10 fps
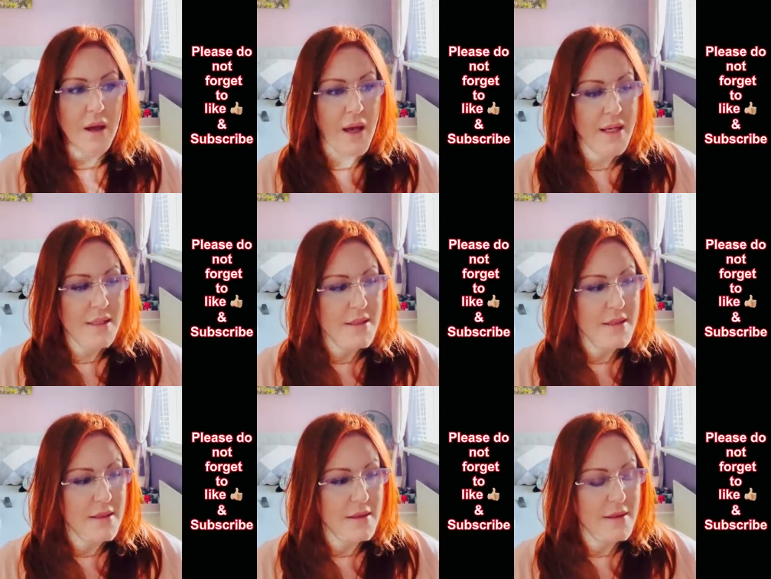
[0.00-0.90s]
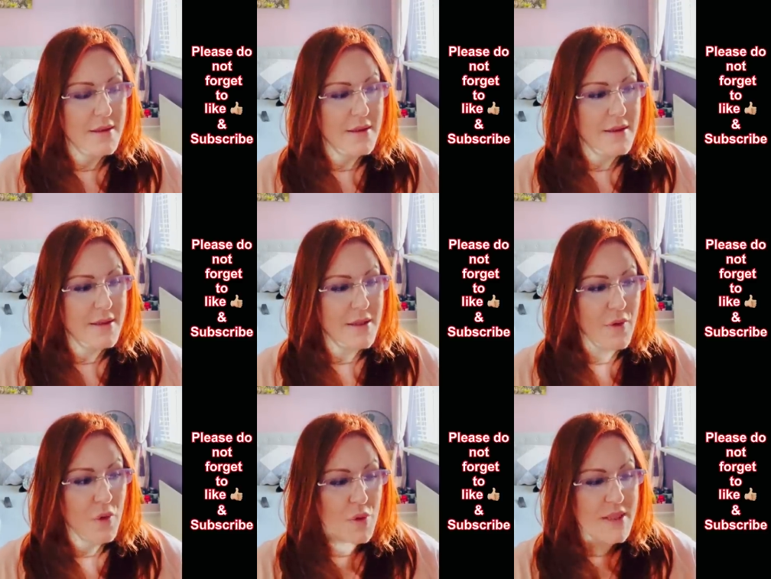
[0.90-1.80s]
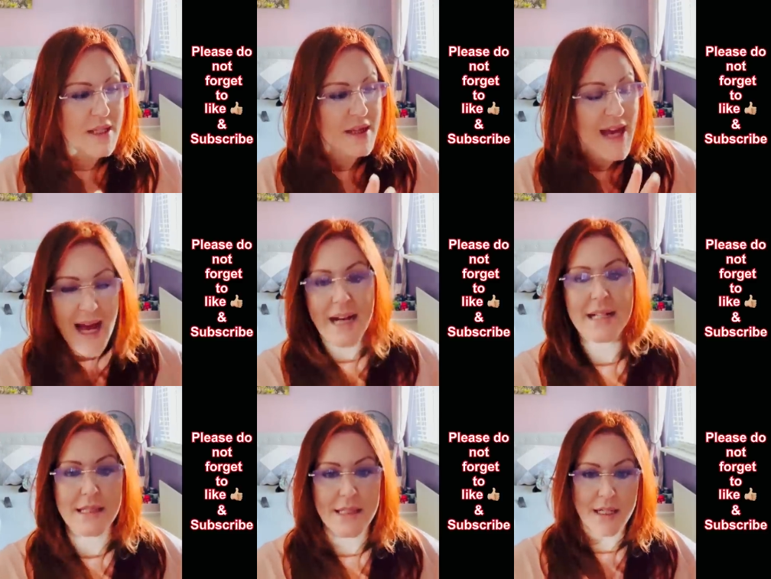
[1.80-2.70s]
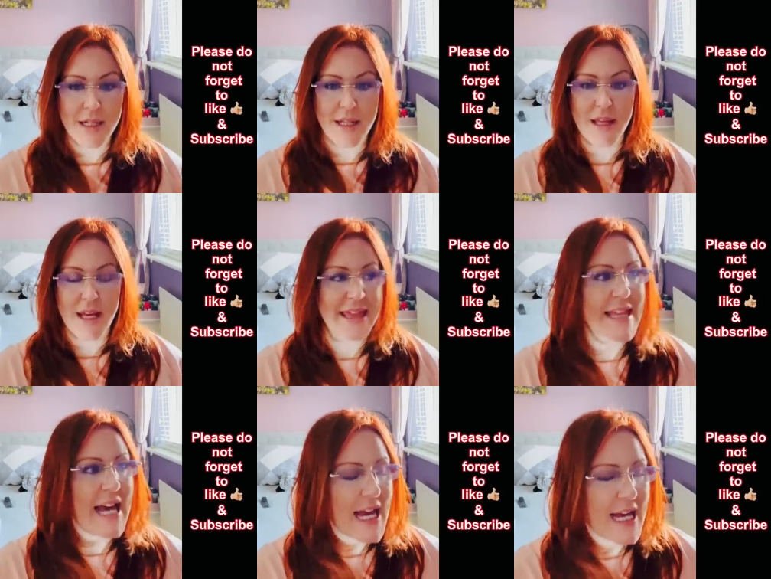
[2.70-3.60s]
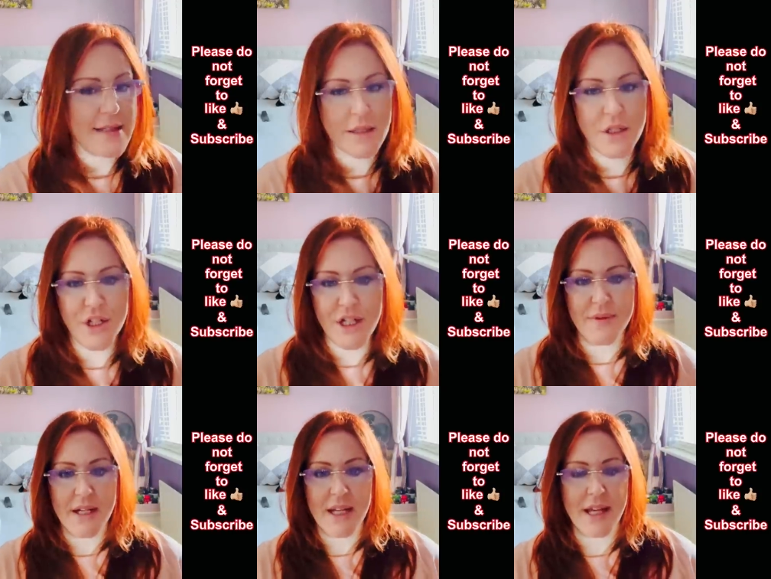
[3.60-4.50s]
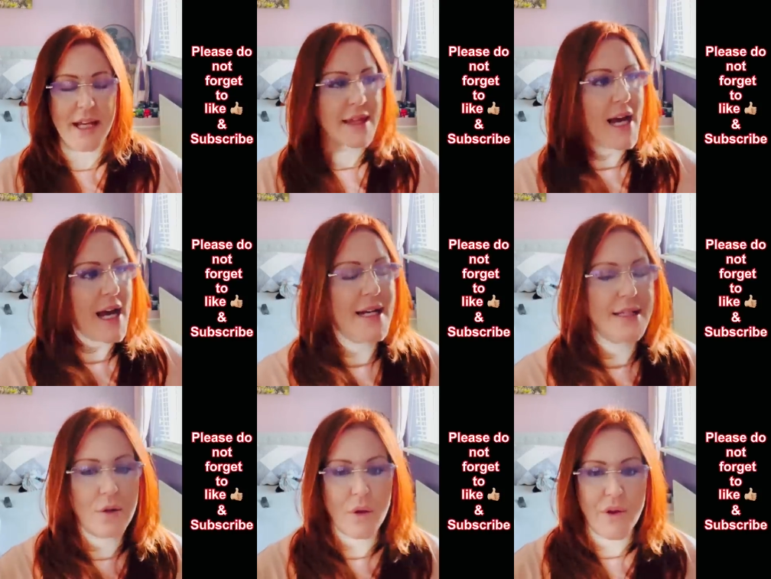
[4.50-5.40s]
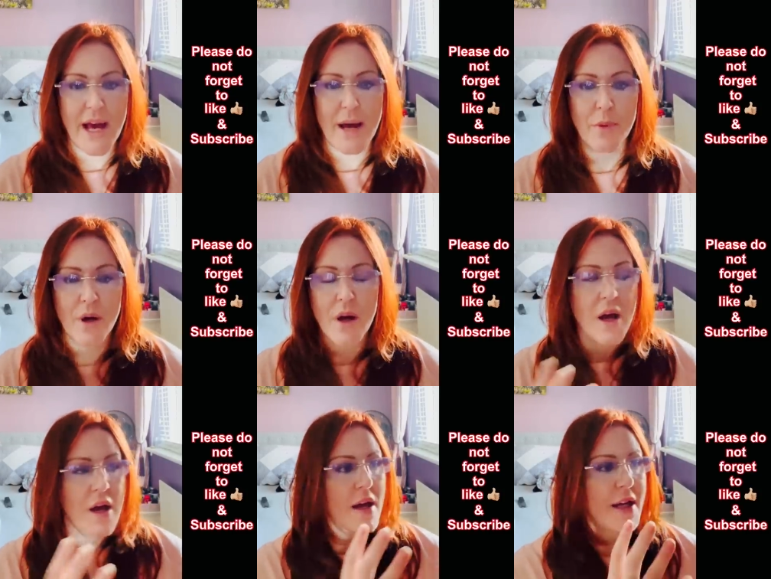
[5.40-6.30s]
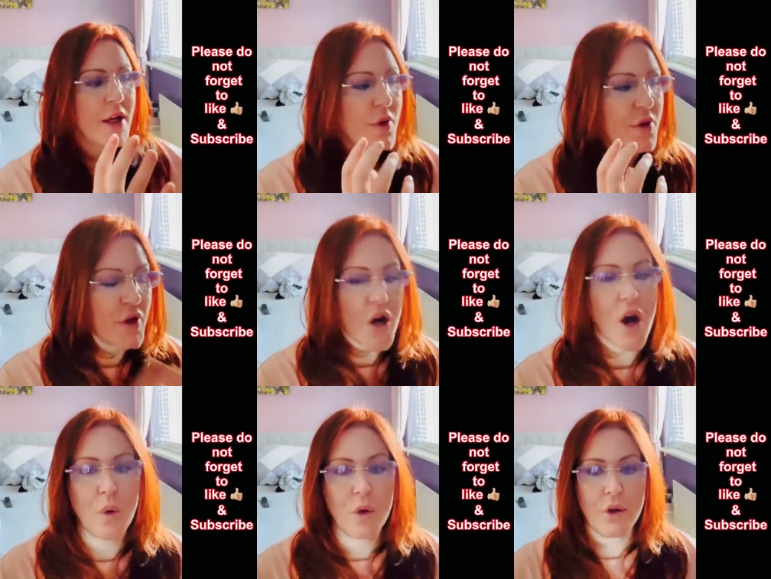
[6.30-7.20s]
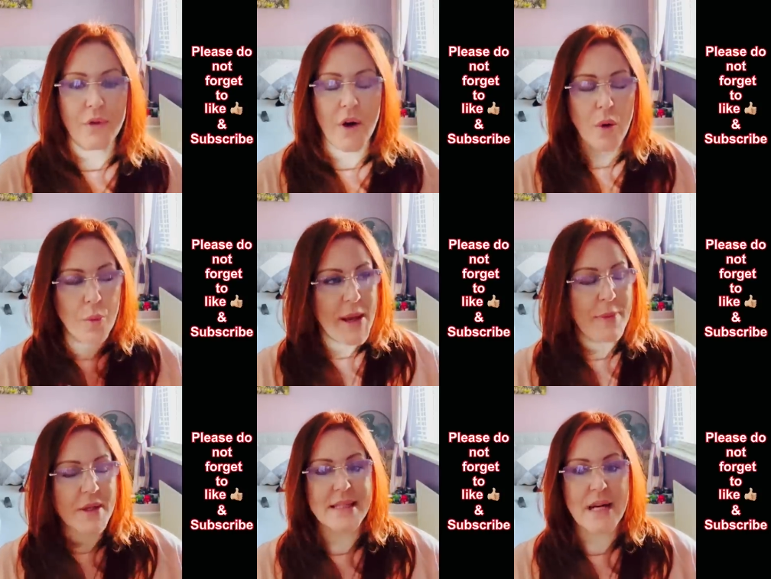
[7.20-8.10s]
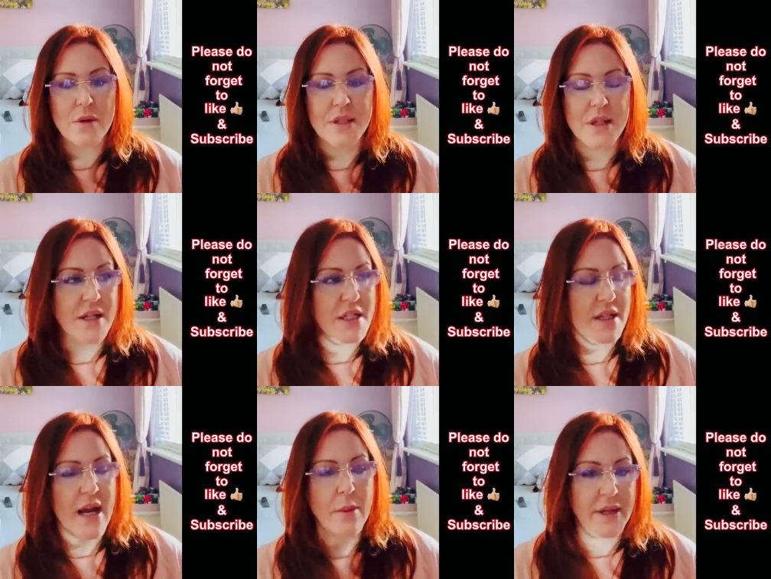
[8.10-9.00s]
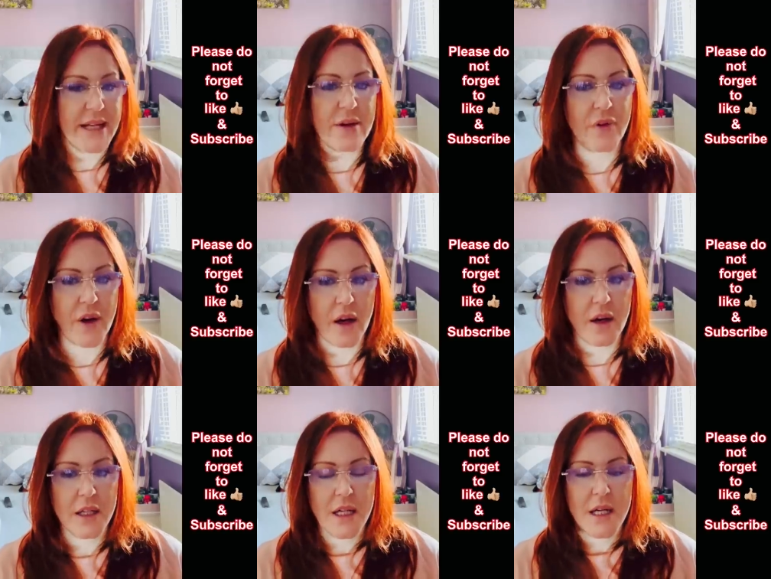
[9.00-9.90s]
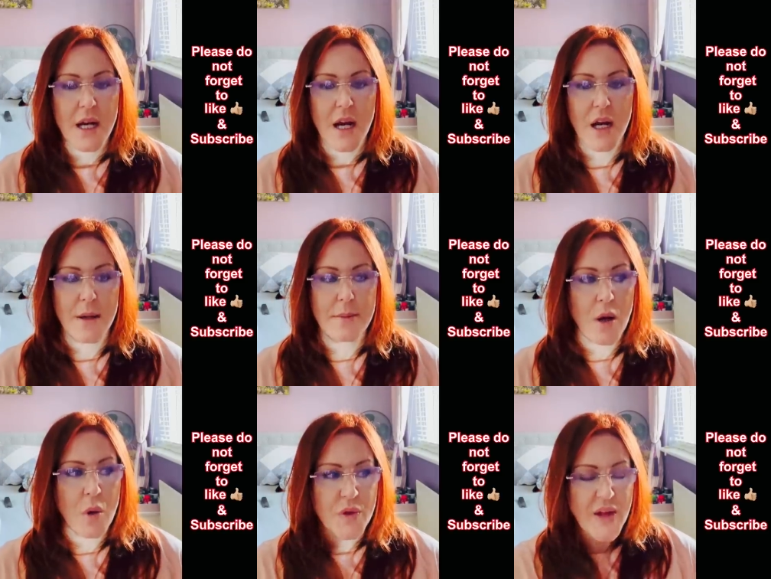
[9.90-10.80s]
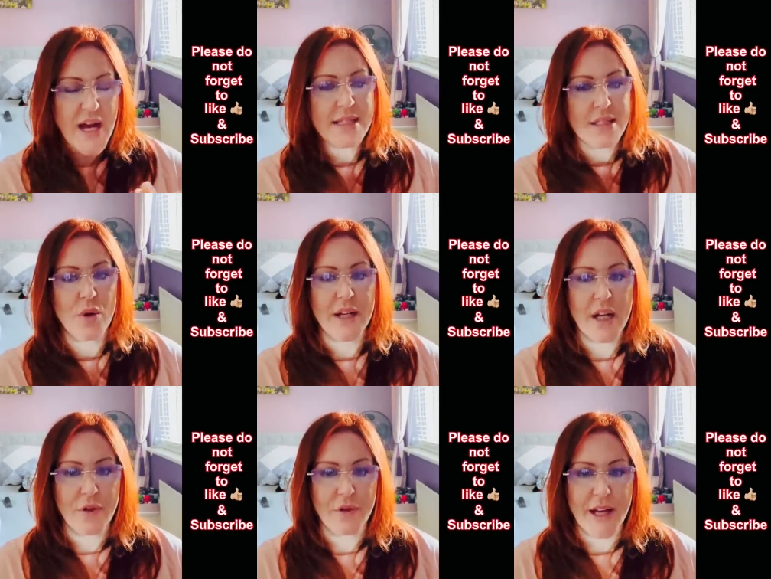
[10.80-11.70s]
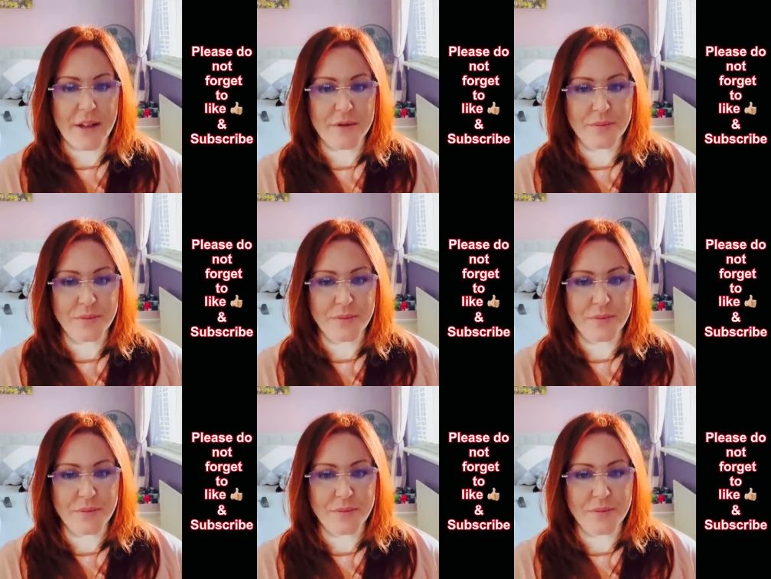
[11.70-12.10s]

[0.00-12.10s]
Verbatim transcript: and so of course that hasn't done anything, that hasn't achieved anything, that hasn't got the Amber, you know, the goal of, oh, people are still starting to now believe her, um, oh, that's not enough now.